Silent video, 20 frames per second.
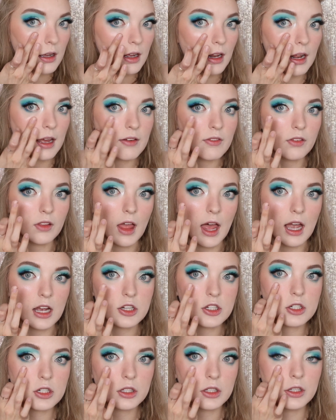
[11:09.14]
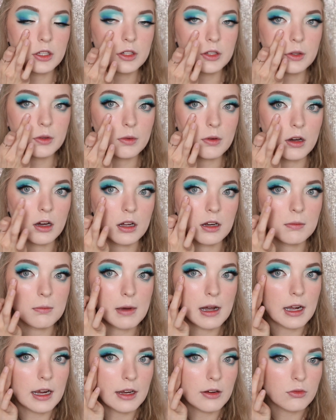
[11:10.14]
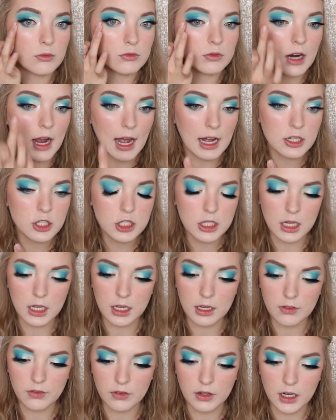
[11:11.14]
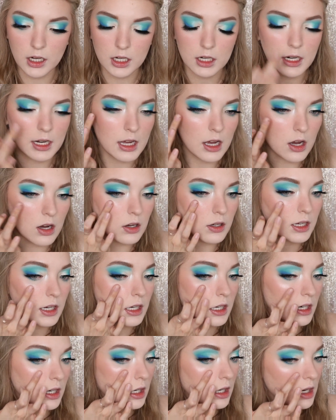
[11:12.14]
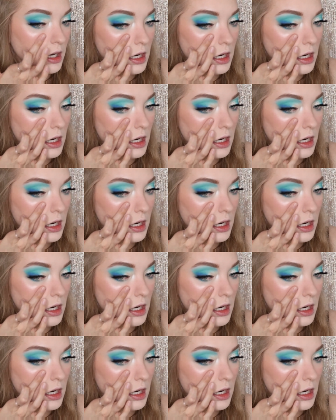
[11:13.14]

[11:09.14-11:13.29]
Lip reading: I have lash glue on my ratchet fingernail here.